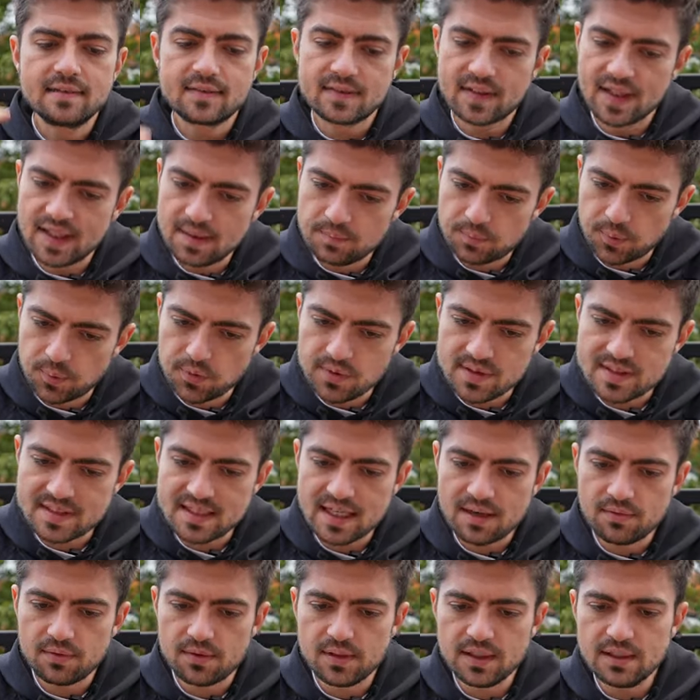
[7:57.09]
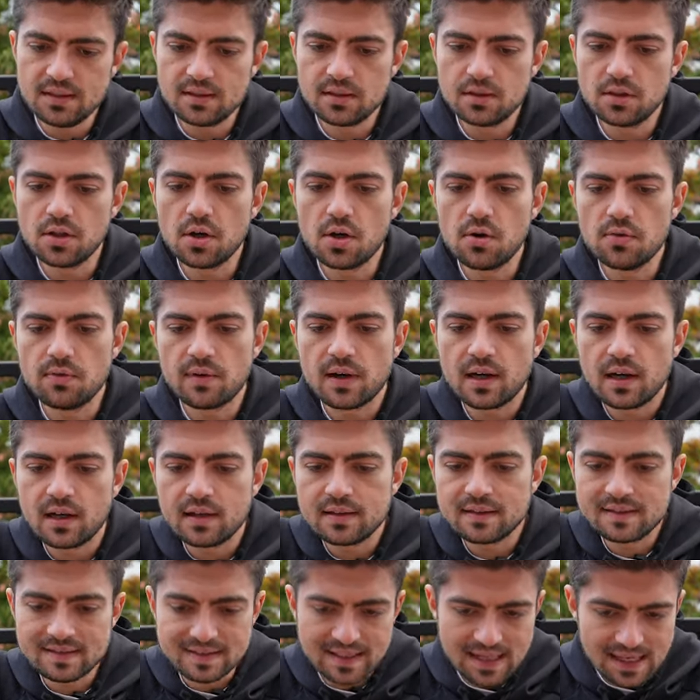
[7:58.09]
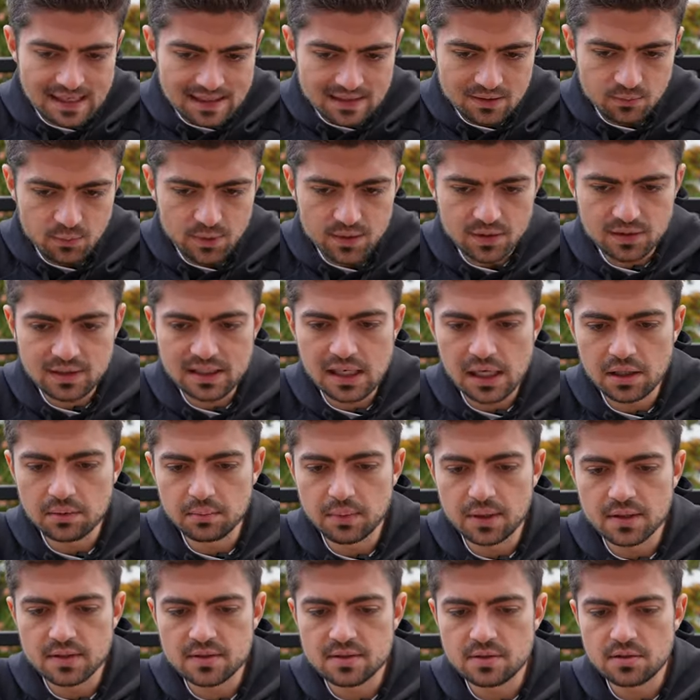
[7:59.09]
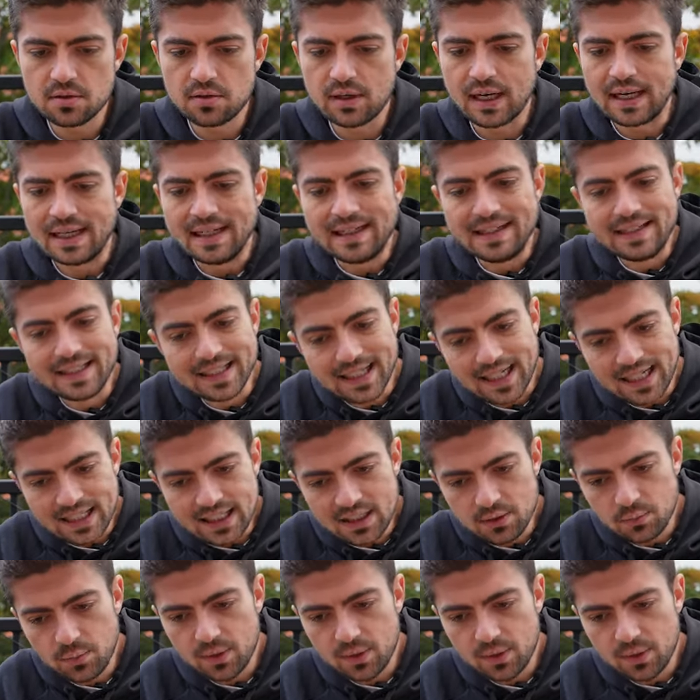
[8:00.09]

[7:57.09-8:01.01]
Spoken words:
10.7 in the Nova, 10 with the Cloudmonster, and 9